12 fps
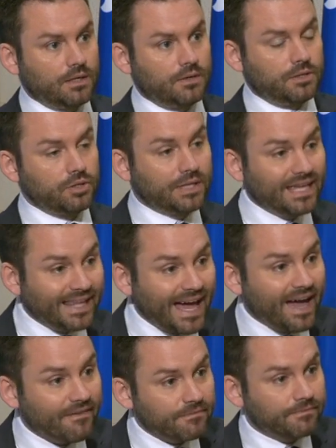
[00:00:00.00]
You can
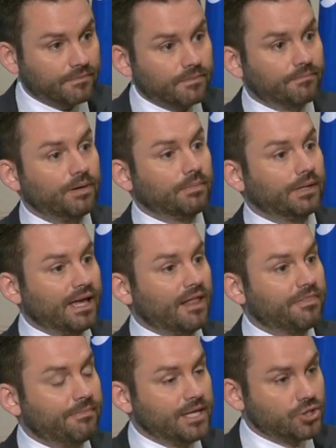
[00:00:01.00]
have public
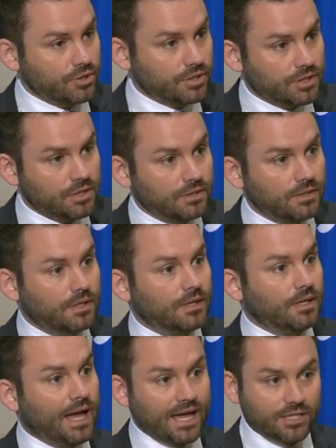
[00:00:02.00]
health measures.
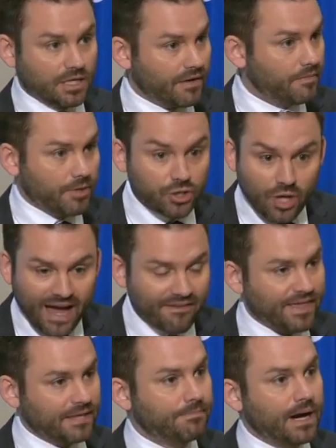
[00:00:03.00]
As a government, you have
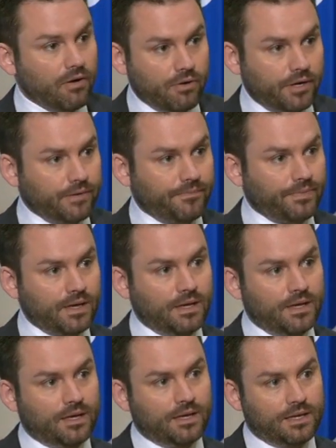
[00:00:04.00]
that power.
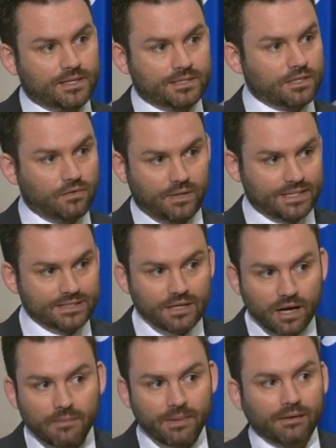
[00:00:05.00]
So it's
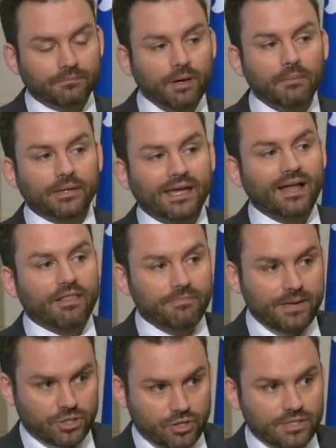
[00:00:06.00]
not about public health
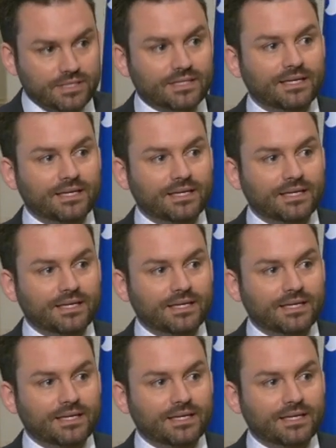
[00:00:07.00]
measures.